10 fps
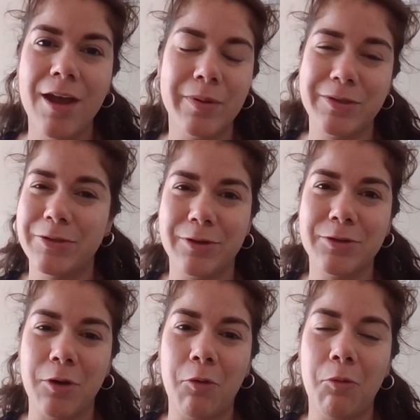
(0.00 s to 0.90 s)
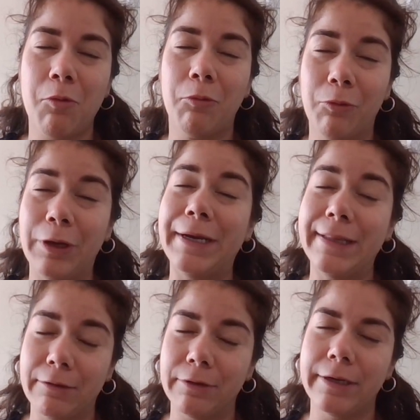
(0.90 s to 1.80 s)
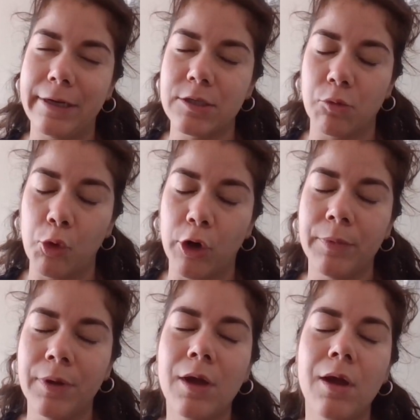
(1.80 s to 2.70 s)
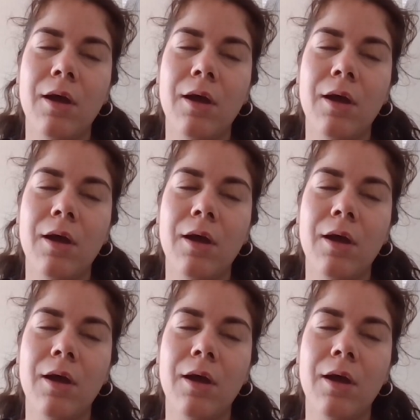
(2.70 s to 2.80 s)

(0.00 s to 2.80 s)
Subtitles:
Plus, it's also really, really nice and warm.